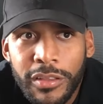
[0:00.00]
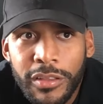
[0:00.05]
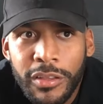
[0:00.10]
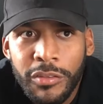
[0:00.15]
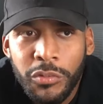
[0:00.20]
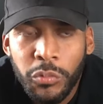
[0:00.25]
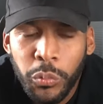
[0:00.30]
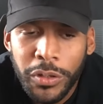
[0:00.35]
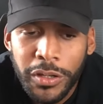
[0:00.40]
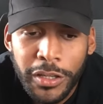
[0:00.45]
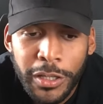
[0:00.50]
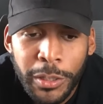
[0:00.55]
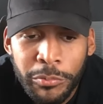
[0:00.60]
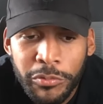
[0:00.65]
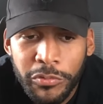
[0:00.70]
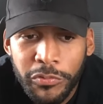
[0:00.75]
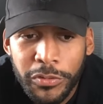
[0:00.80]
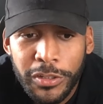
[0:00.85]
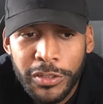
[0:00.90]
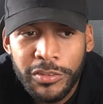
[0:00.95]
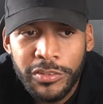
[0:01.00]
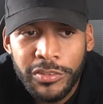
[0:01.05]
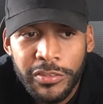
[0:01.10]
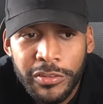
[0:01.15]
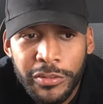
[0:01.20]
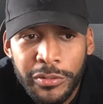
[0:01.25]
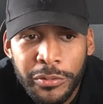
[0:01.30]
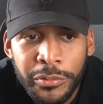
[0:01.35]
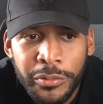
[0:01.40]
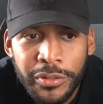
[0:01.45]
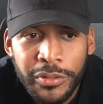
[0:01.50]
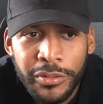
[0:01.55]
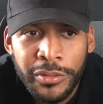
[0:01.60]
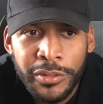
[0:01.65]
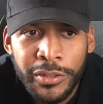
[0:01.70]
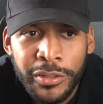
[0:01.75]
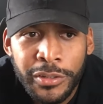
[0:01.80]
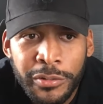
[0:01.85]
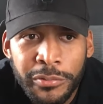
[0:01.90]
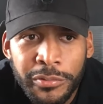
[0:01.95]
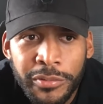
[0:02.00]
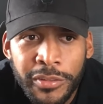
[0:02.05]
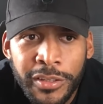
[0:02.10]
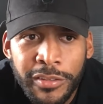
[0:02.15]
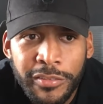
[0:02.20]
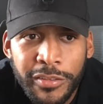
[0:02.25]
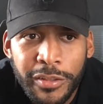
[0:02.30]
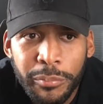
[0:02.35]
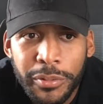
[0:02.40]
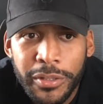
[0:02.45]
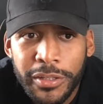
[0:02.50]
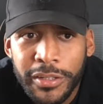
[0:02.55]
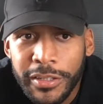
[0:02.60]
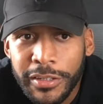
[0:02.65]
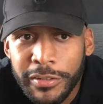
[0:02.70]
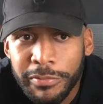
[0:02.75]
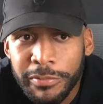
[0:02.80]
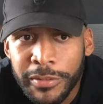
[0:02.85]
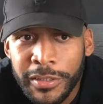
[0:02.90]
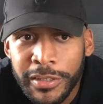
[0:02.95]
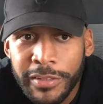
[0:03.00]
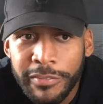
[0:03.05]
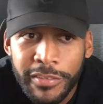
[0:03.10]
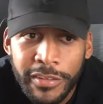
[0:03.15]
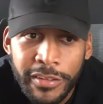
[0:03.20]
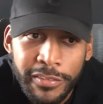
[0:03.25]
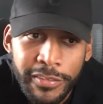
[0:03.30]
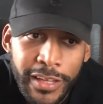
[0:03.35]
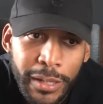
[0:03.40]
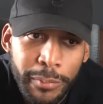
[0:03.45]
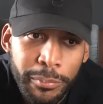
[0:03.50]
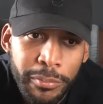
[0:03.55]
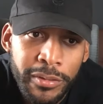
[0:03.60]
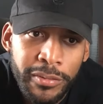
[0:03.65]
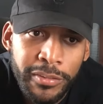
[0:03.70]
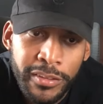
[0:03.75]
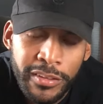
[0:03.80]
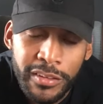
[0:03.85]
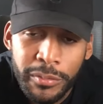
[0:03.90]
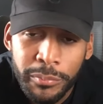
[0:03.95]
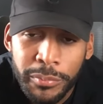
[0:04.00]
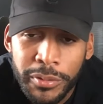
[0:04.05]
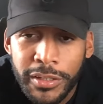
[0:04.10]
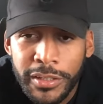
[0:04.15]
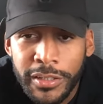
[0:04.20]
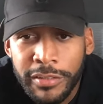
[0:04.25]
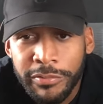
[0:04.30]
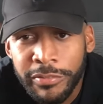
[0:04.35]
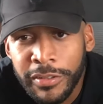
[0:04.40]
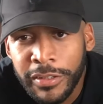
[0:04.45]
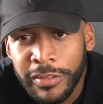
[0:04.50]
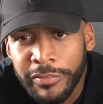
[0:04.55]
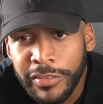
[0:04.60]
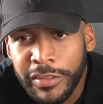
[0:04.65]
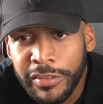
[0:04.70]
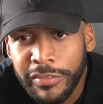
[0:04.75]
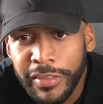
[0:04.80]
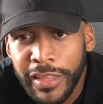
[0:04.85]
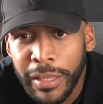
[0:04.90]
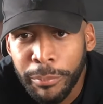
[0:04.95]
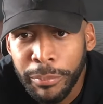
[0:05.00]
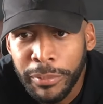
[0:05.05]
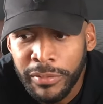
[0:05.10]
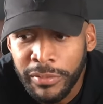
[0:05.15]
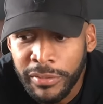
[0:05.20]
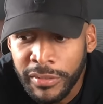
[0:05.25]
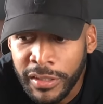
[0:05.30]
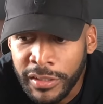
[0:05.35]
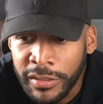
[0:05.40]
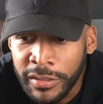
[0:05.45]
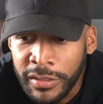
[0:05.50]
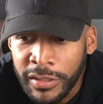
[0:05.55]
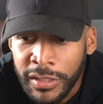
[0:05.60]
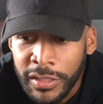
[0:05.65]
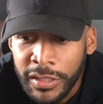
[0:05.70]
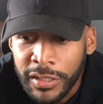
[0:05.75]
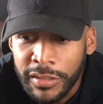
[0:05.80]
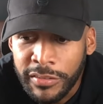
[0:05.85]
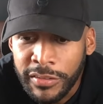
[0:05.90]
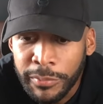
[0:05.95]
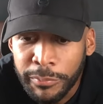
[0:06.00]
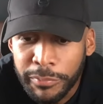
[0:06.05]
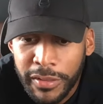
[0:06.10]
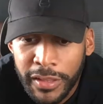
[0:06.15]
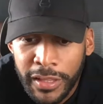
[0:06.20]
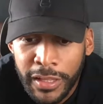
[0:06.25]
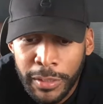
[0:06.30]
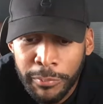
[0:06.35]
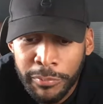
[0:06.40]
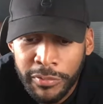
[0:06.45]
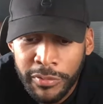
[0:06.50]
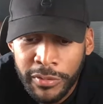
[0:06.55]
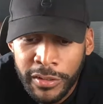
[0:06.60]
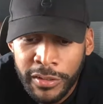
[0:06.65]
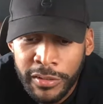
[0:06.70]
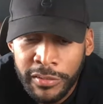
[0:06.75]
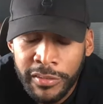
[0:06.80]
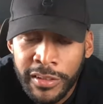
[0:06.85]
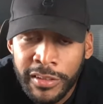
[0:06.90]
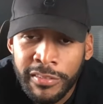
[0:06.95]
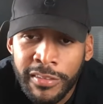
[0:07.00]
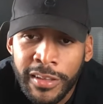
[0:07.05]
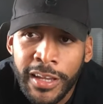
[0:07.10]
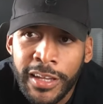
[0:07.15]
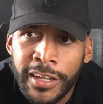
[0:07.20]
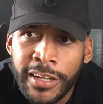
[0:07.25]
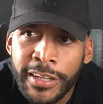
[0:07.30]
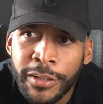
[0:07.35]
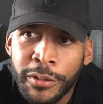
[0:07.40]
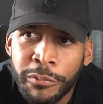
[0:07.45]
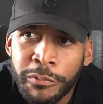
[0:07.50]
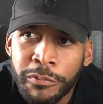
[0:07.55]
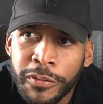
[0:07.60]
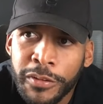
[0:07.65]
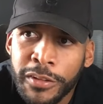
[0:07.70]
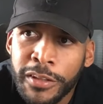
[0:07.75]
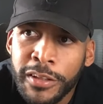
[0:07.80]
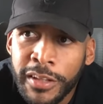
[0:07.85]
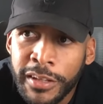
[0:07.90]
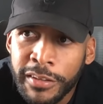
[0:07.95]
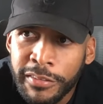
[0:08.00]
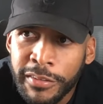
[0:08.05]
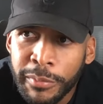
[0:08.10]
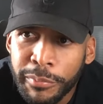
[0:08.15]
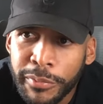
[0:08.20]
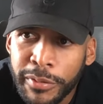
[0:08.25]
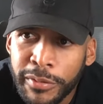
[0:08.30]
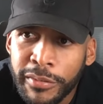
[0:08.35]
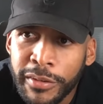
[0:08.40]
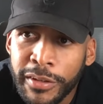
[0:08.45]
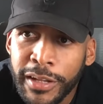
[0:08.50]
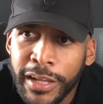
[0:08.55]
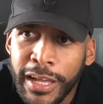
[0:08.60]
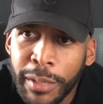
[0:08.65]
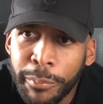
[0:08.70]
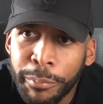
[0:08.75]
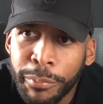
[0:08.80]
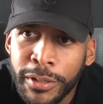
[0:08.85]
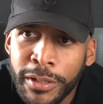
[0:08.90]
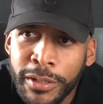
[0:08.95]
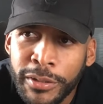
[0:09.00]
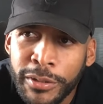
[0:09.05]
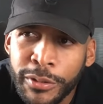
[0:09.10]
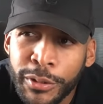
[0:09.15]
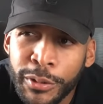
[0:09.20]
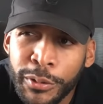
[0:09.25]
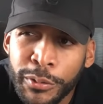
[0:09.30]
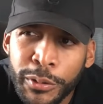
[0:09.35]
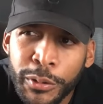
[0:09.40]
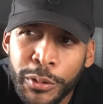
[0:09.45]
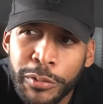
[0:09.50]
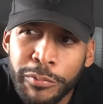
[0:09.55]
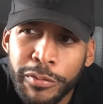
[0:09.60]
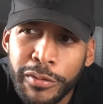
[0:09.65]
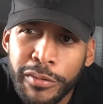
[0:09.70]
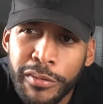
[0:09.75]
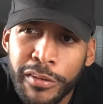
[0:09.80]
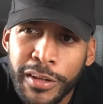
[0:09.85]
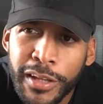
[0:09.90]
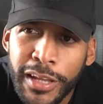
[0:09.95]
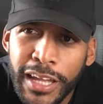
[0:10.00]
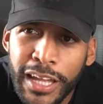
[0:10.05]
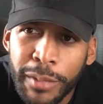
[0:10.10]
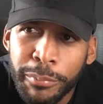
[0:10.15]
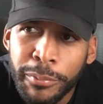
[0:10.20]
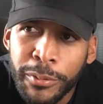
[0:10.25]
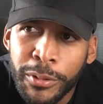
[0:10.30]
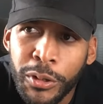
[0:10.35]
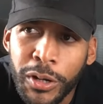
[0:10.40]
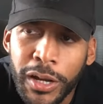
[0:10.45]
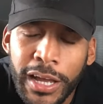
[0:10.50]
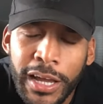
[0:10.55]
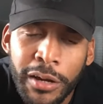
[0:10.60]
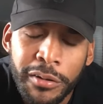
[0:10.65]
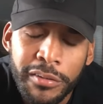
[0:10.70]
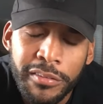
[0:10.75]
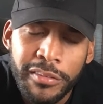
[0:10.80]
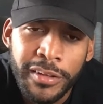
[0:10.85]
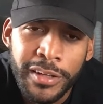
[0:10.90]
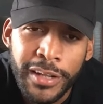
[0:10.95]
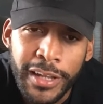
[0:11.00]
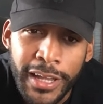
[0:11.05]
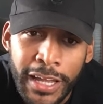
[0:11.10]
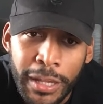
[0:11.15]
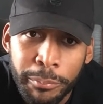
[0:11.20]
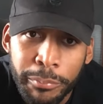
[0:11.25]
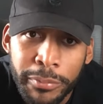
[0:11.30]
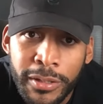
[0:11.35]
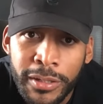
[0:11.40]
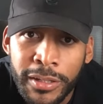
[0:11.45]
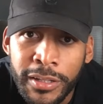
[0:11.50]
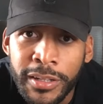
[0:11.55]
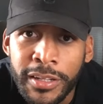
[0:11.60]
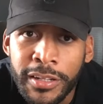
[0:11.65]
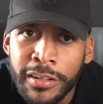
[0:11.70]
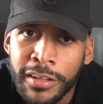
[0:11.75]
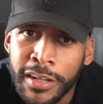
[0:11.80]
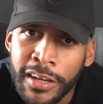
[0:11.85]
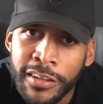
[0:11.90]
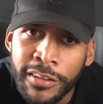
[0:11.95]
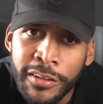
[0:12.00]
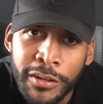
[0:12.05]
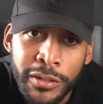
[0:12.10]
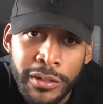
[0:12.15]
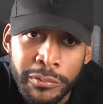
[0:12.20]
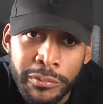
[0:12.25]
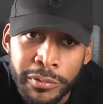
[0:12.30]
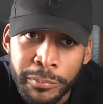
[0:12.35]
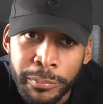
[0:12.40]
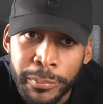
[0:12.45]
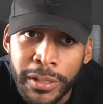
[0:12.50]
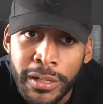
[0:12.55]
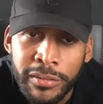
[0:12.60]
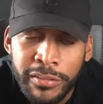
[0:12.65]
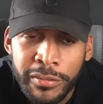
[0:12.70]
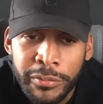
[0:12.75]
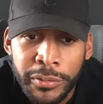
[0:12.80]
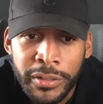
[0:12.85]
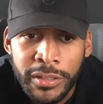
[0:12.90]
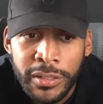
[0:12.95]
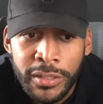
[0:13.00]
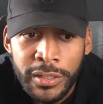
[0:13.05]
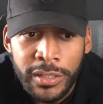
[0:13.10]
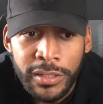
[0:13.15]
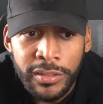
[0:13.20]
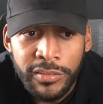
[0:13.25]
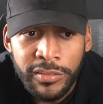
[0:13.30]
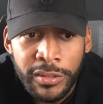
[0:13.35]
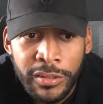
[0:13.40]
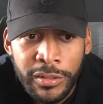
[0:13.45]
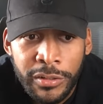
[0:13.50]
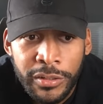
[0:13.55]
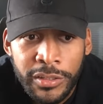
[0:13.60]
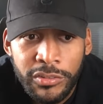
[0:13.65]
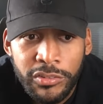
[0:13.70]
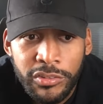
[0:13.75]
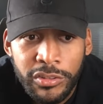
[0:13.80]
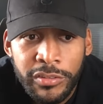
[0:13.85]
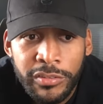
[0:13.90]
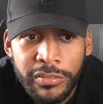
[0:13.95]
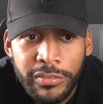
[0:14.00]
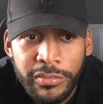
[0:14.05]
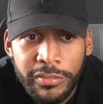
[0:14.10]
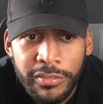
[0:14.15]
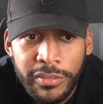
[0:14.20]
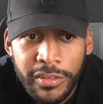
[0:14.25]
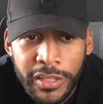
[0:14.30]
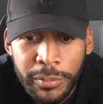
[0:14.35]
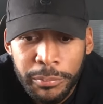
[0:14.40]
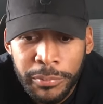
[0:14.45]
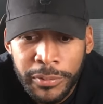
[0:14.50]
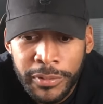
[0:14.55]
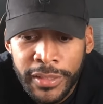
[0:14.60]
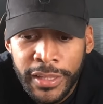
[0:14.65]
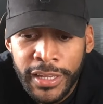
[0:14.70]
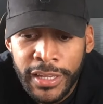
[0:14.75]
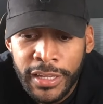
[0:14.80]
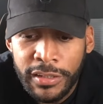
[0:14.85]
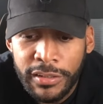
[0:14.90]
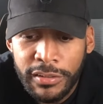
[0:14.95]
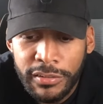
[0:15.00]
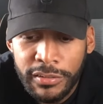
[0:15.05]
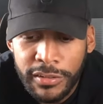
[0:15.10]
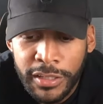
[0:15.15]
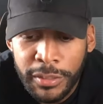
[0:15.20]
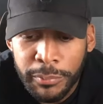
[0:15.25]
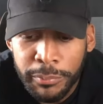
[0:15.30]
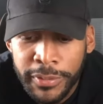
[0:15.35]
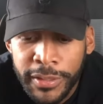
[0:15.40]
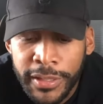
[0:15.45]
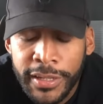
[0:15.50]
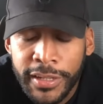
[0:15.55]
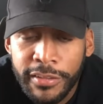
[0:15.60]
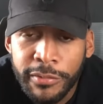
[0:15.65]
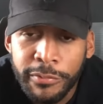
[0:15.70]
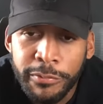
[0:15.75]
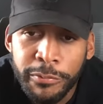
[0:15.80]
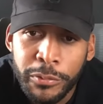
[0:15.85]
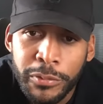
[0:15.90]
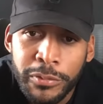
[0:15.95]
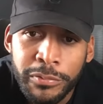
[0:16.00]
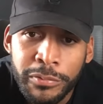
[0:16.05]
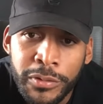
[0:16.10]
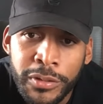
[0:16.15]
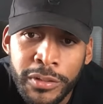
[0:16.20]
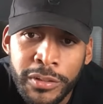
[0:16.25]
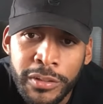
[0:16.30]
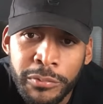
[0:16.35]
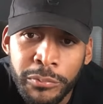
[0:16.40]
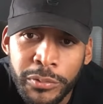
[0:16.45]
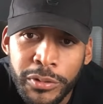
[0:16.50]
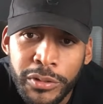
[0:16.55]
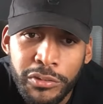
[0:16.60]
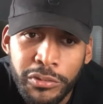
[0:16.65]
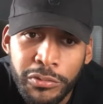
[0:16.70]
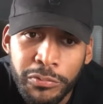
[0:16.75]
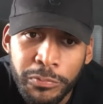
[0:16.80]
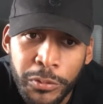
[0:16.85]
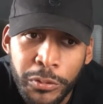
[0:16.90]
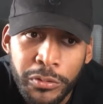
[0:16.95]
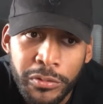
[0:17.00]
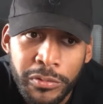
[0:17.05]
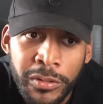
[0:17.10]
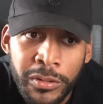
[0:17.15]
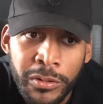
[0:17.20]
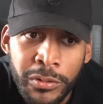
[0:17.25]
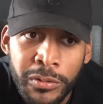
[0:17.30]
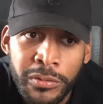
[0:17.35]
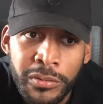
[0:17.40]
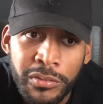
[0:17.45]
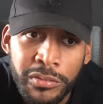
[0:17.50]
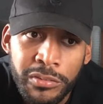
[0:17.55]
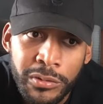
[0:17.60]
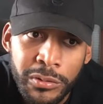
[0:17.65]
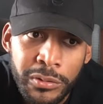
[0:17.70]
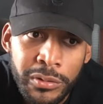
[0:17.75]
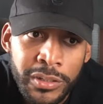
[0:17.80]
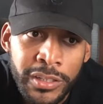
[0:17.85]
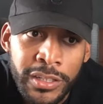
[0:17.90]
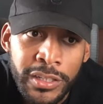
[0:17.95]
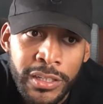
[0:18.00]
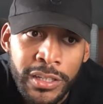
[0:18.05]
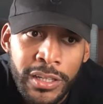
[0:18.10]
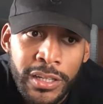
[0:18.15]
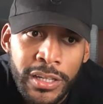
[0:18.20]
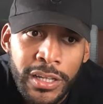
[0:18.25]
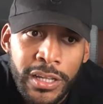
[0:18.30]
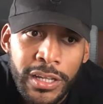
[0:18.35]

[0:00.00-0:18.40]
it's what comes first too. You know, things could be different if this happens, and these could be different if this happens. And sometimes there's anxiety and feeling like something's going to happen and you don't know if it's going to happen or how it's going to happen and how they're going to respond to it. So it's just keeping that at the forefront and really just focusing on the story.